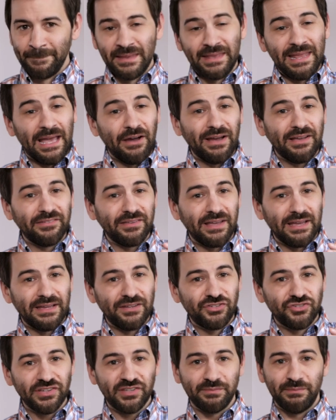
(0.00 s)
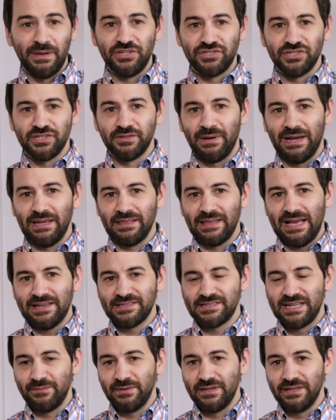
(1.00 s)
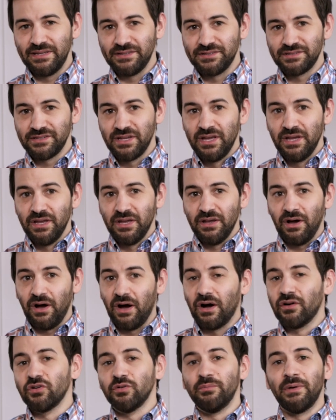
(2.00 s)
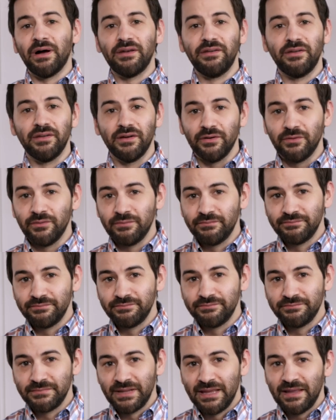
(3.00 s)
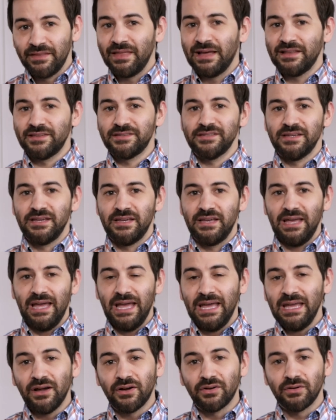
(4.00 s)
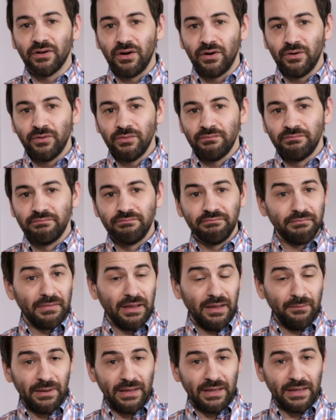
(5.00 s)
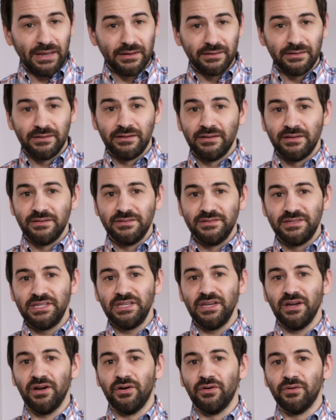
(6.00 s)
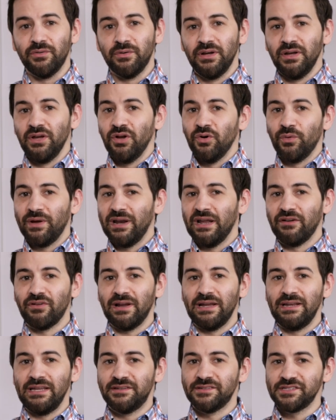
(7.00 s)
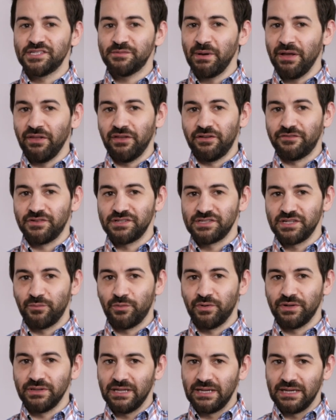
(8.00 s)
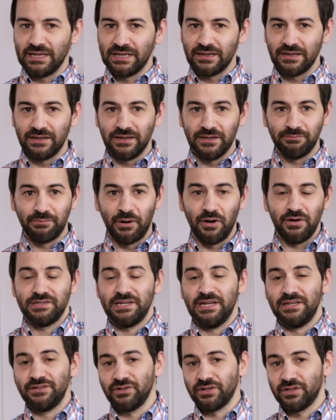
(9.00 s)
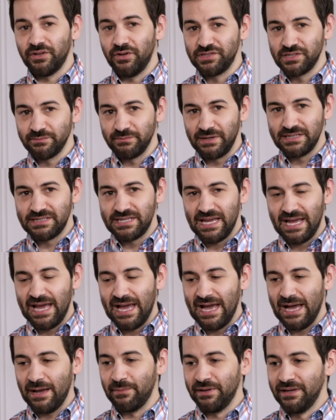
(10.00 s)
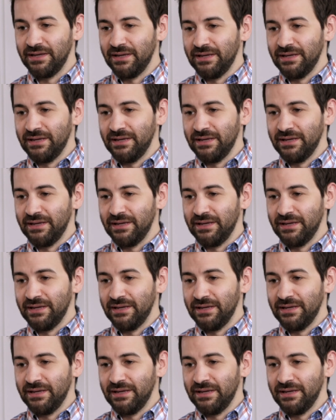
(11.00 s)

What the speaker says: Now, as I just mentioned, my last name is Aromando. That's A-R-O-M-A-N-D-O, whenever I need to spell it for someone, like a bartender closing my tab,